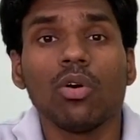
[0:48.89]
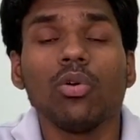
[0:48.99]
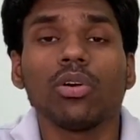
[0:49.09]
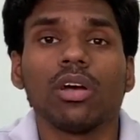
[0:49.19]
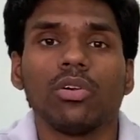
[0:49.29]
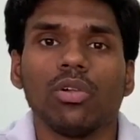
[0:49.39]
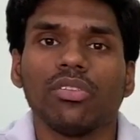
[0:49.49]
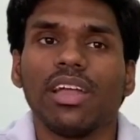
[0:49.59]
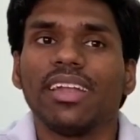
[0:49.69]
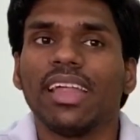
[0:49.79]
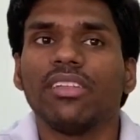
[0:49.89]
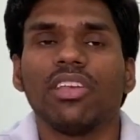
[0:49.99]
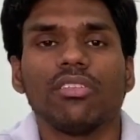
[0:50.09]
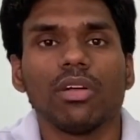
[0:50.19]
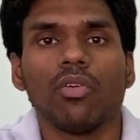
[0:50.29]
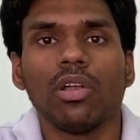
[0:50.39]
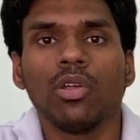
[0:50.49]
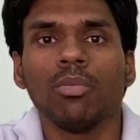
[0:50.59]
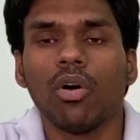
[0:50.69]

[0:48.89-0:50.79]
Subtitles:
go to control center and change the volume,